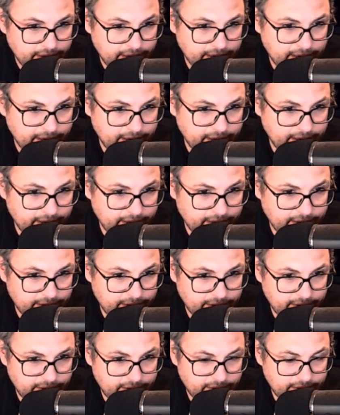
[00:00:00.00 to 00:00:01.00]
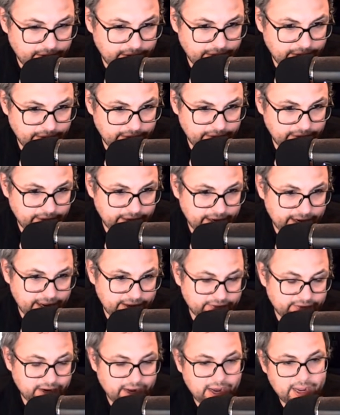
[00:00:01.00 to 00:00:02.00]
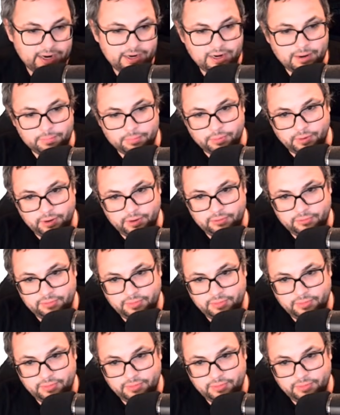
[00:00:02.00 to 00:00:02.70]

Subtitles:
and it has an odd number on it.